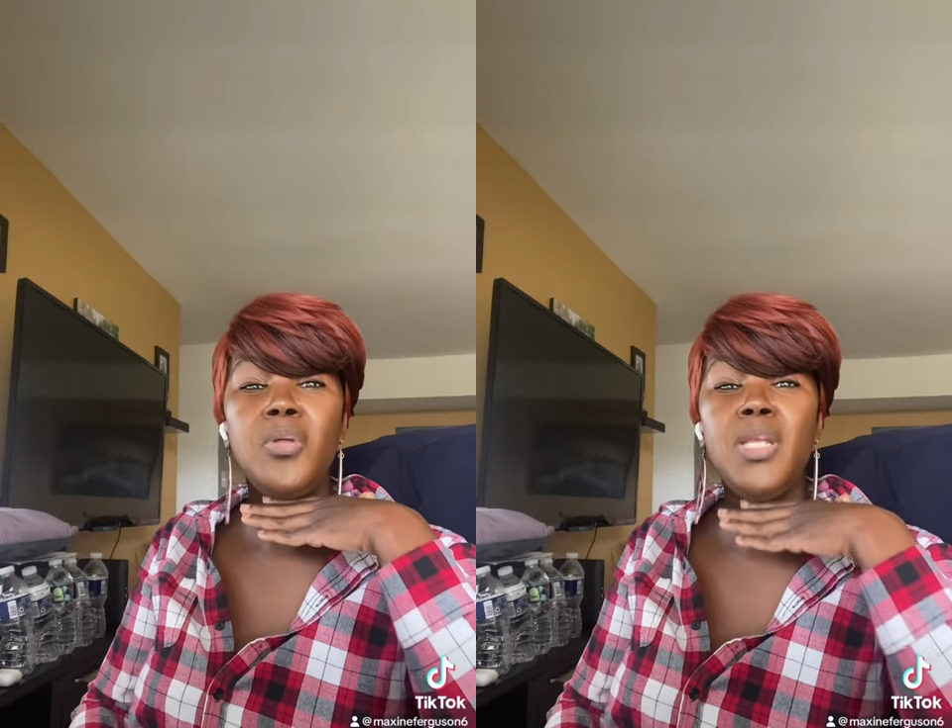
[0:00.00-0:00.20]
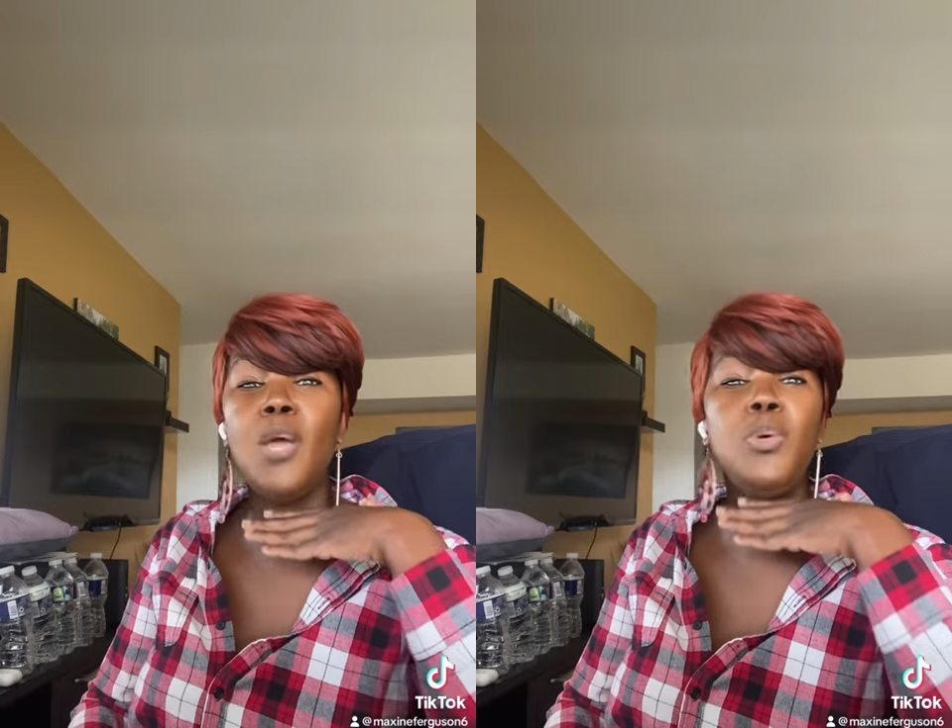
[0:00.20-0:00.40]

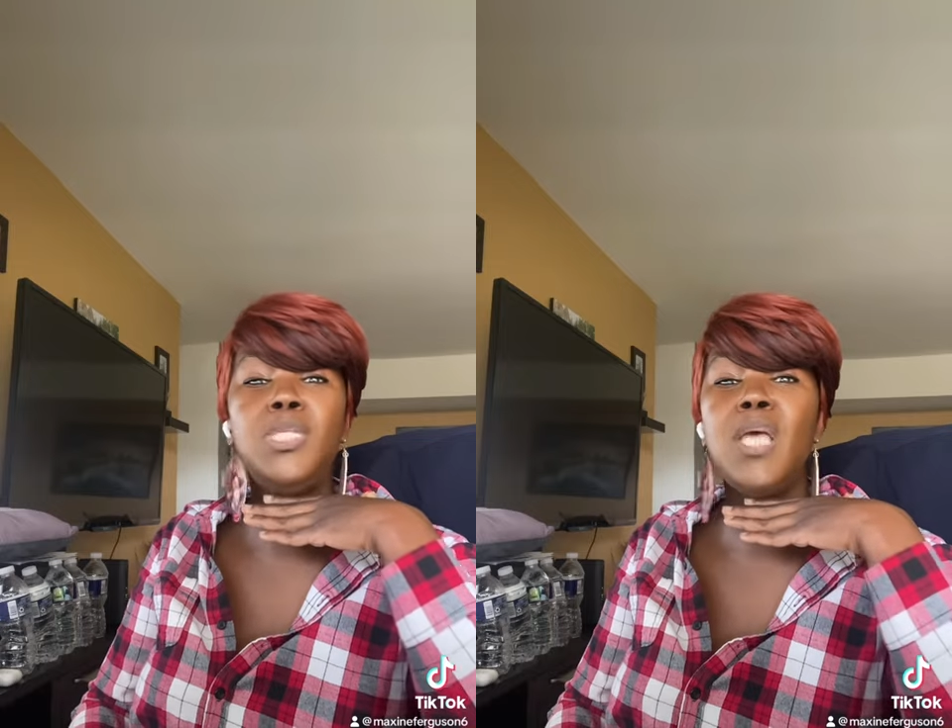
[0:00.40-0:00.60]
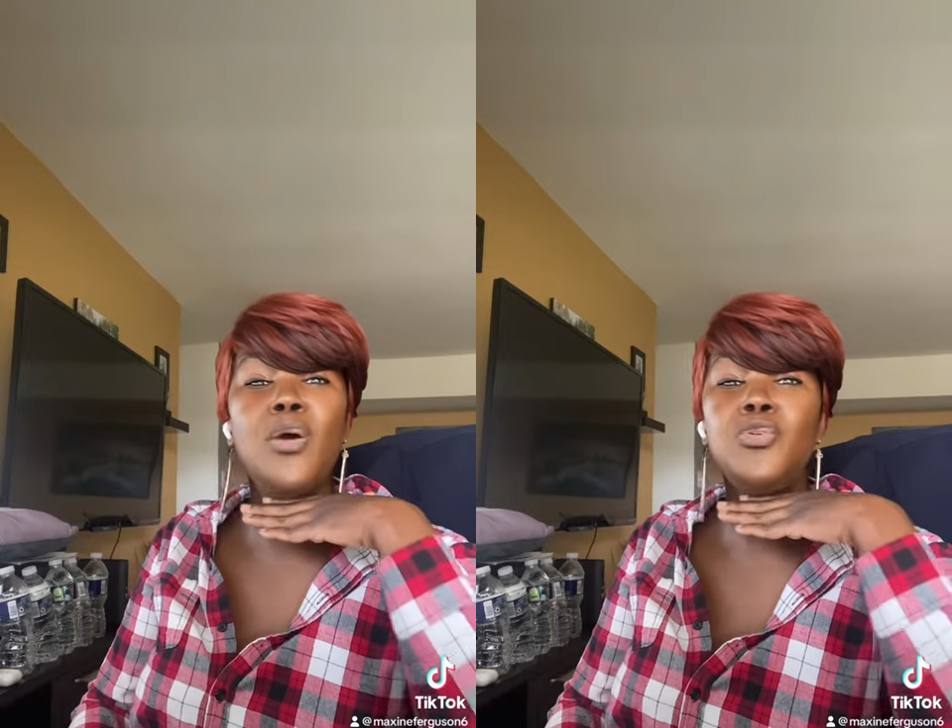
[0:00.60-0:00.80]
they will
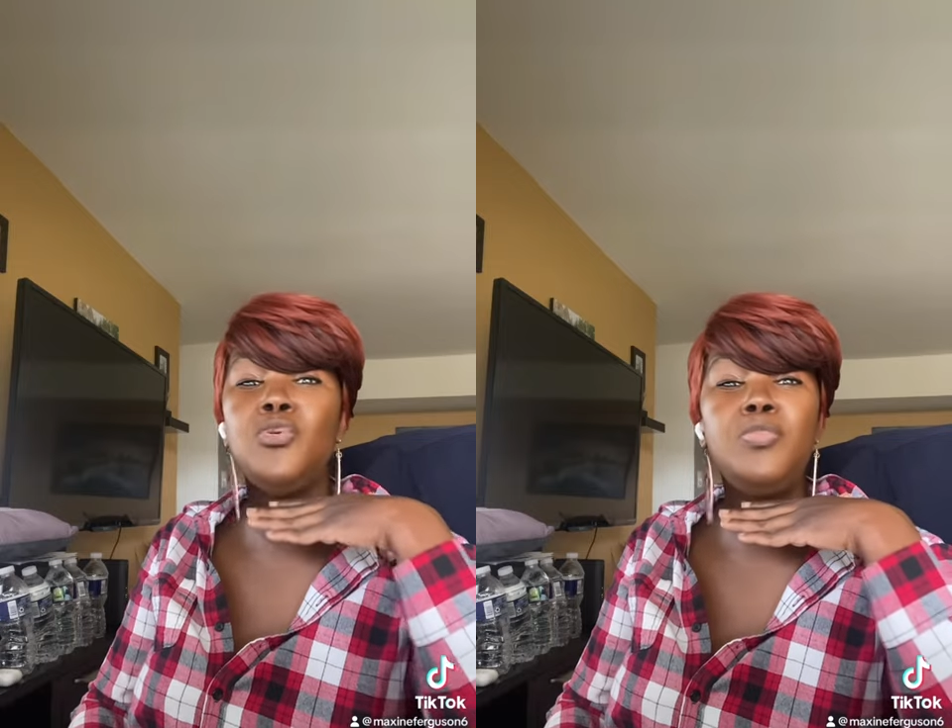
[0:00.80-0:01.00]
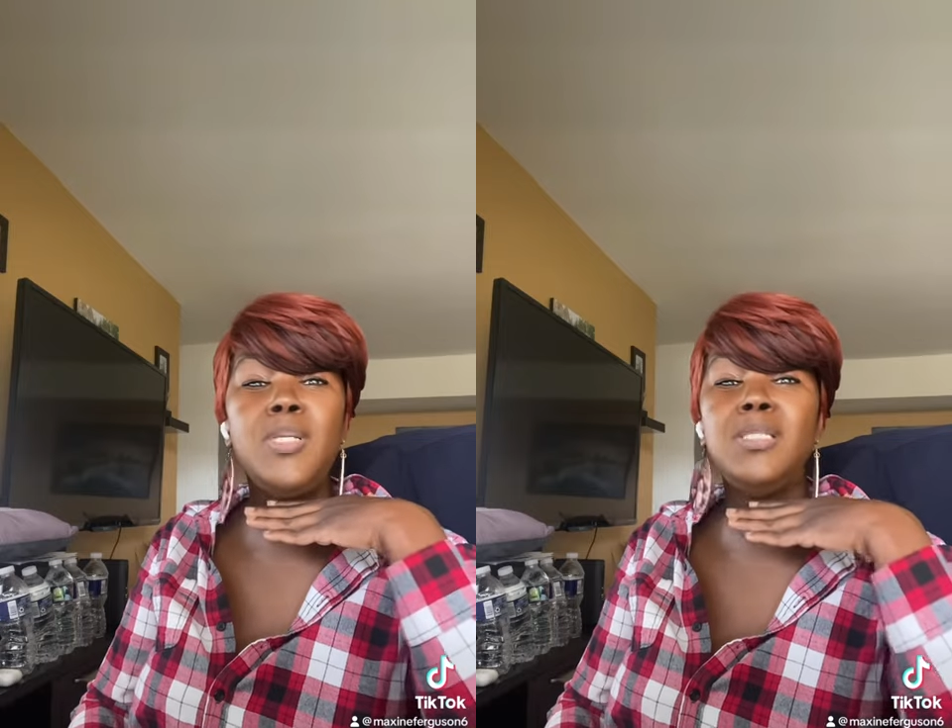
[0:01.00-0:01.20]
tell you,
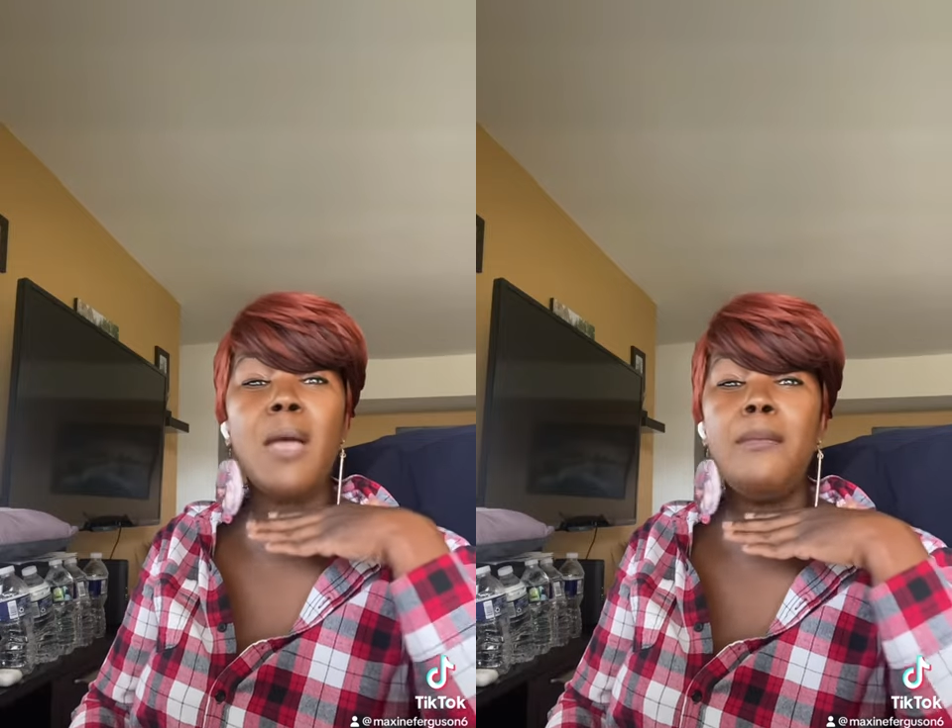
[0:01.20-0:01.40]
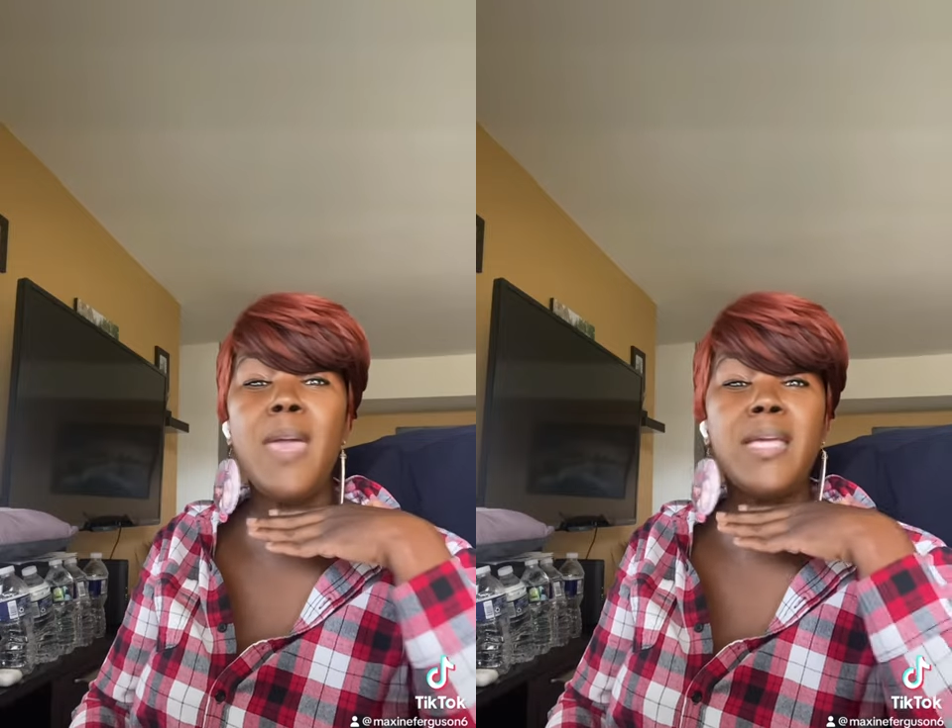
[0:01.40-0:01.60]
please, I
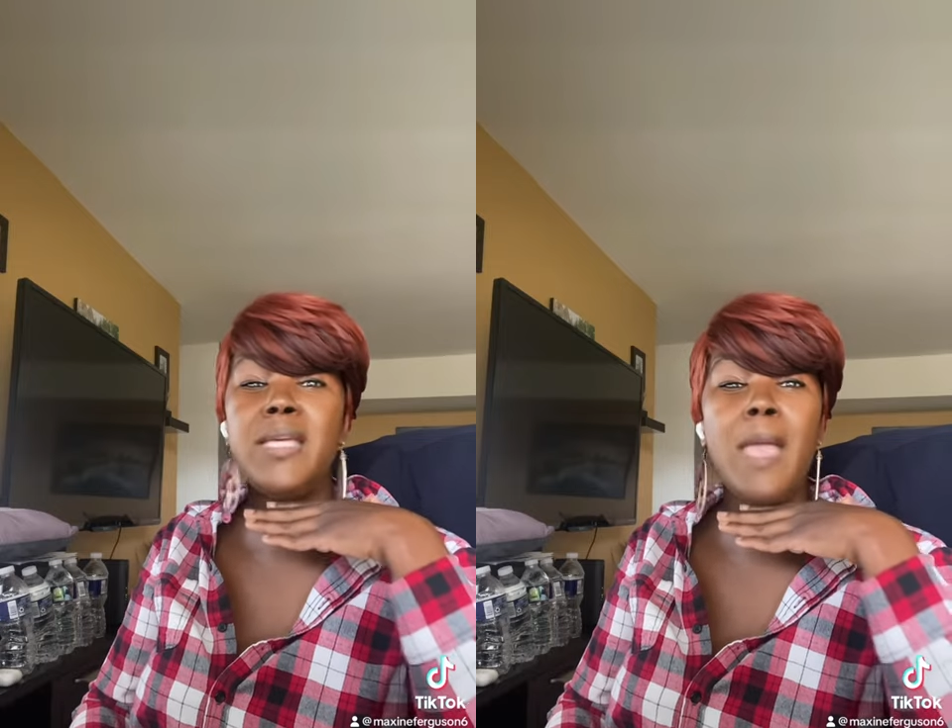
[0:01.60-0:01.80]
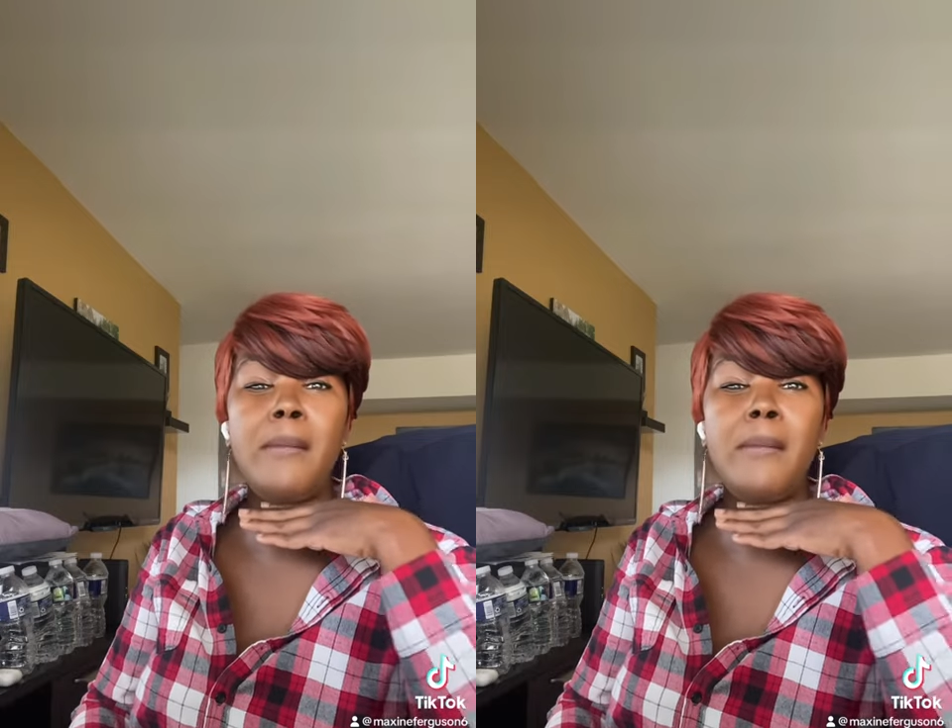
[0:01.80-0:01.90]
beg you,